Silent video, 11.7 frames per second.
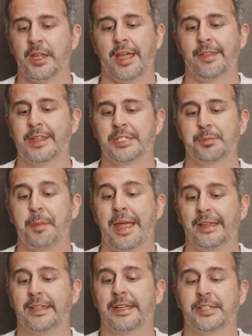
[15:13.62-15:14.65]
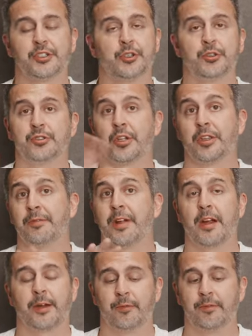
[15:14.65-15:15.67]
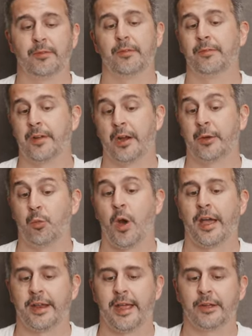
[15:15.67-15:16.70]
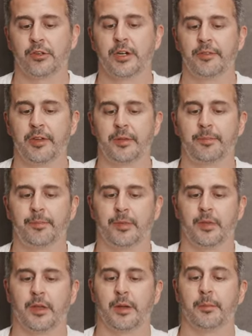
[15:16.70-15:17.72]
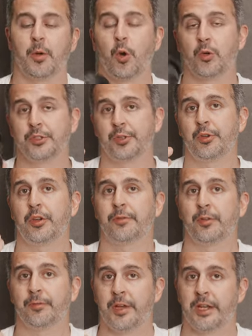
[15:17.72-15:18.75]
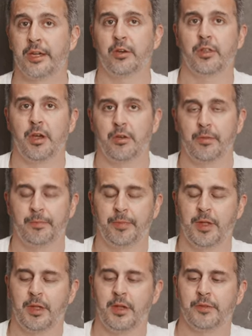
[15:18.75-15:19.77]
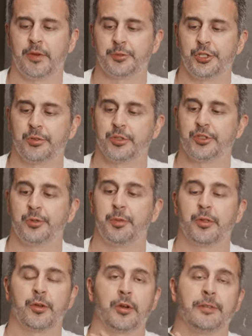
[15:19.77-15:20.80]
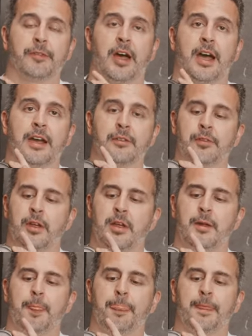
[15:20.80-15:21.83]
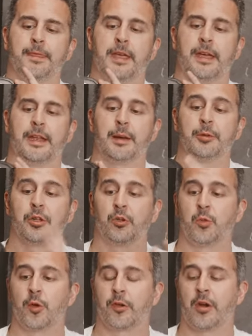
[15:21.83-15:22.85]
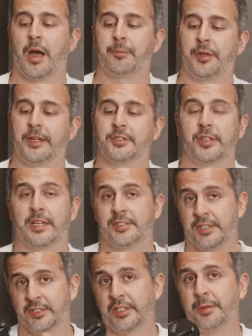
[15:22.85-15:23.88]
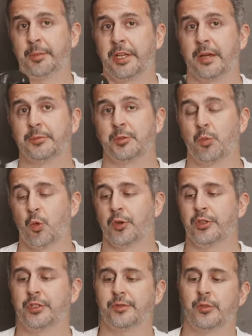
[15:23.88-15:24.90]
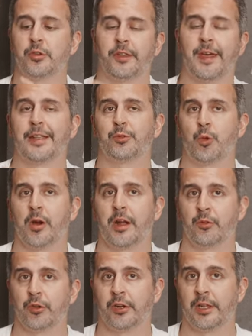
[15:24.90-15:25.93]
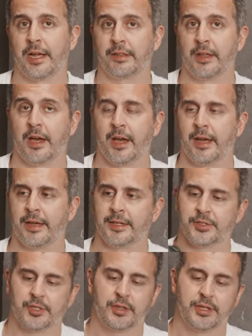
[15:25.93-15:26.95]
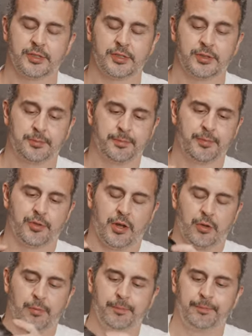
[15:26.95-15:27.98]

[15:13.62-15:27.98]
and this mainly gets used on the very, very wide angle of it. Also good for video though. If I'm shooting super 35, then I'm a little more cropped in, so that 16 becomes more useful, and that's where I really like the IS on this. So